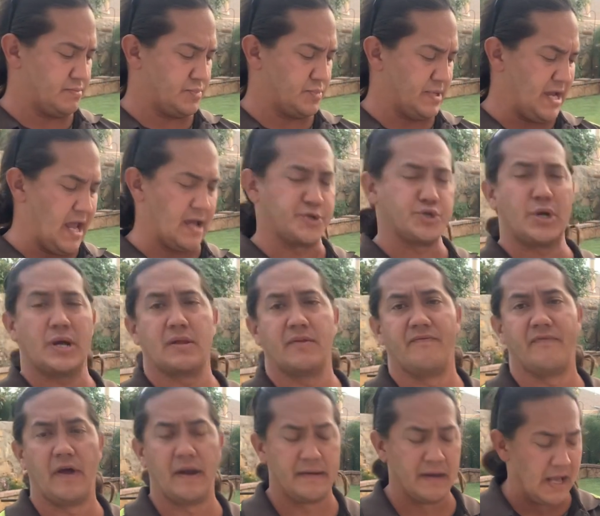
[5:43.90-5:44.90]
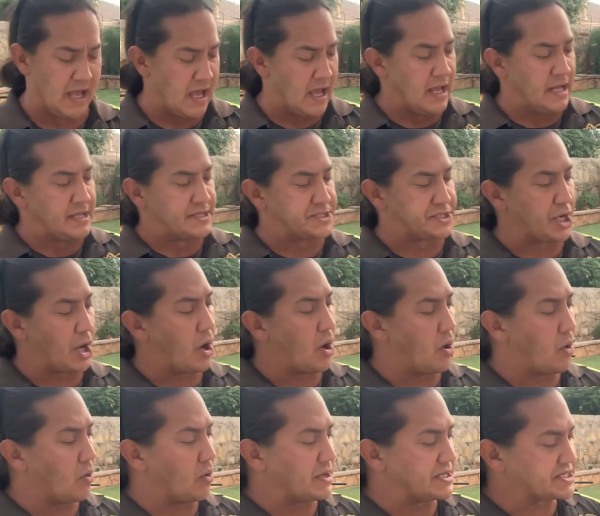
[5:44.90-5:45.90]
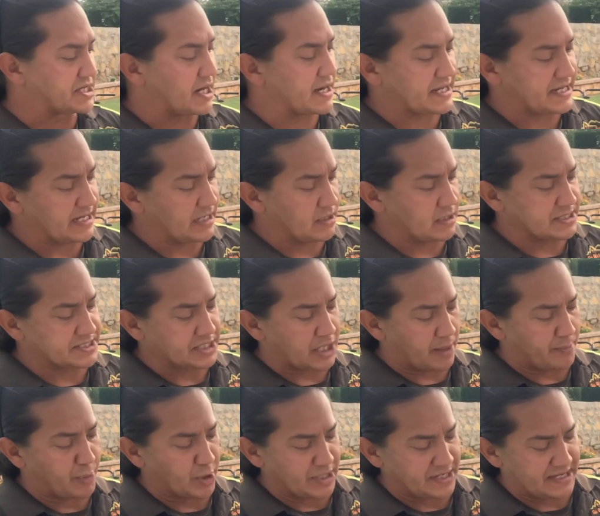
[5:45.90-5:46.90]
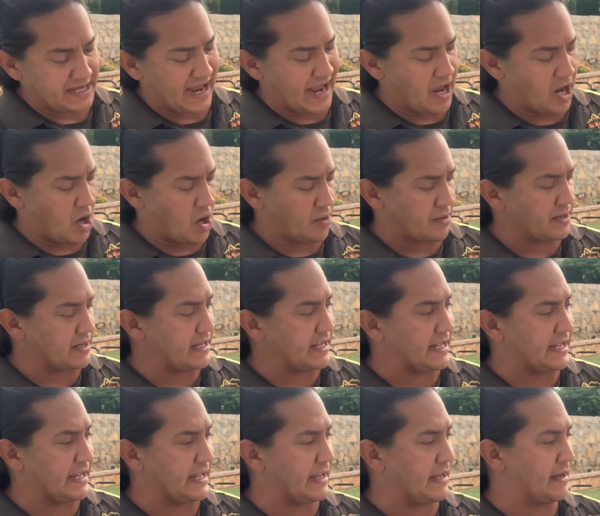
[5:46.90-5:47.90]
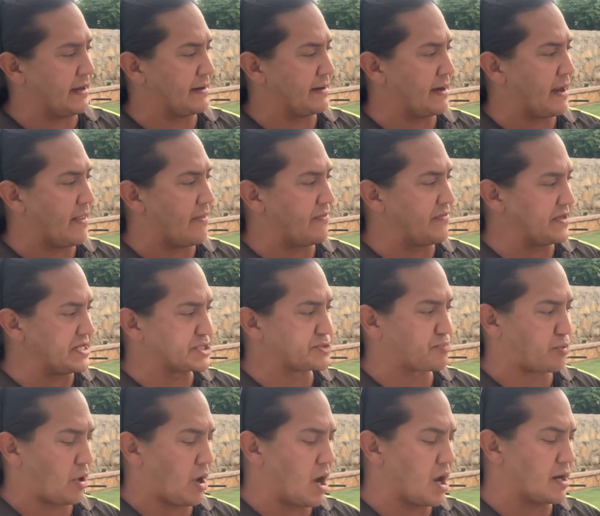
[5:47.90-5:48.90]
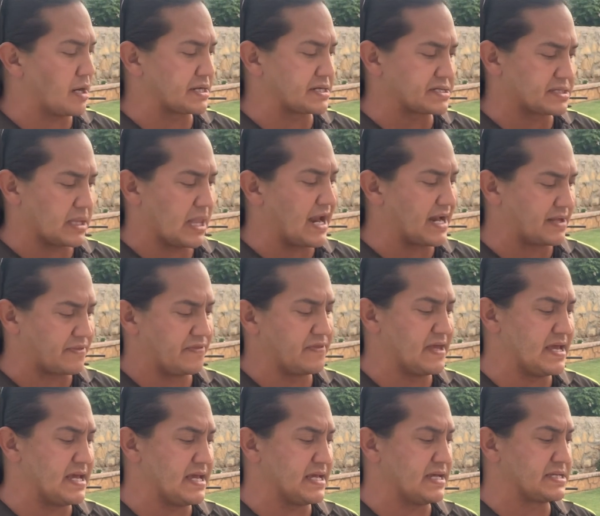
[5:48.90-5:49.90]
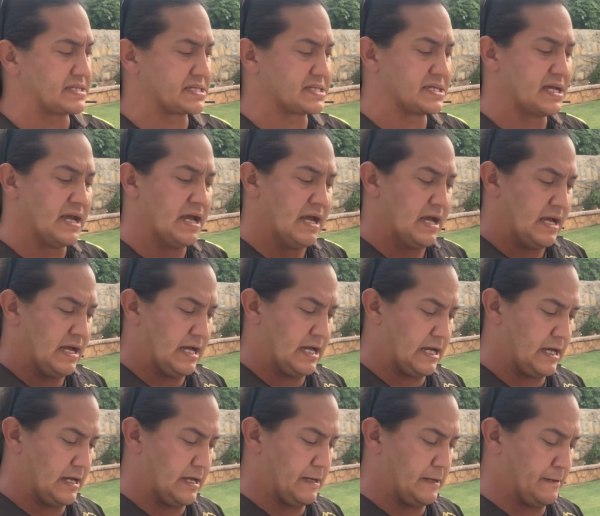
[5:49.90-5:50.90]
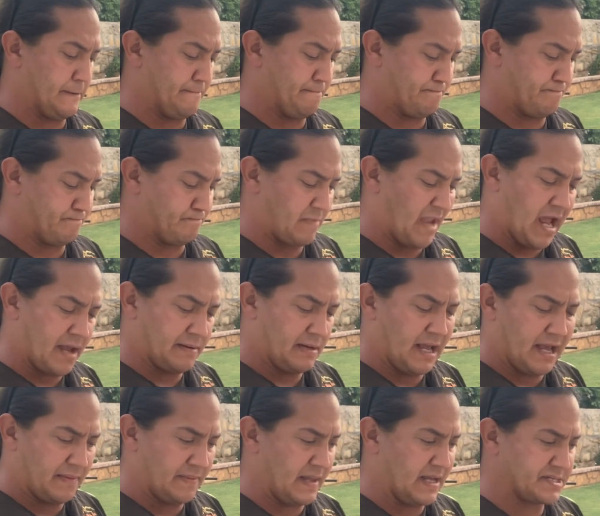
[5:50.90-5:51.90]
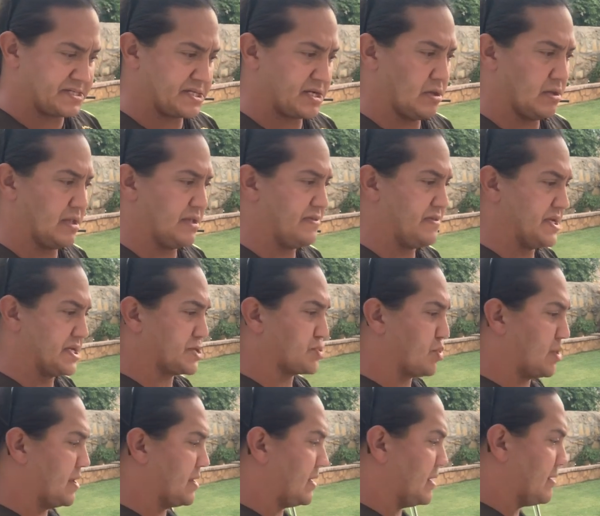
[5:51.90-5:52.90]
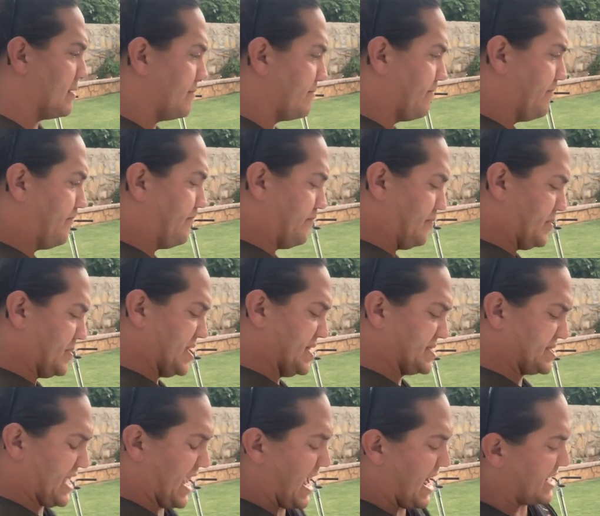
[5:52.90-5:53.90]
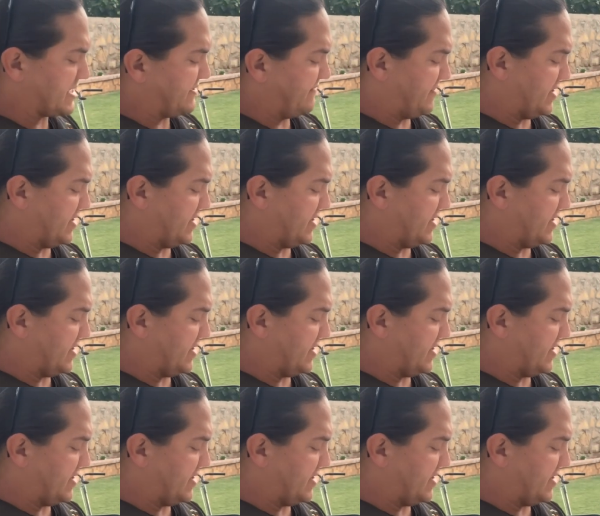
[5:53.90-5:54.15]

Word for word: Yeah, trichlorfon. So it's gonna kill it, it's gonna put it down, and these products like this, um, not, not necessarily this one, this active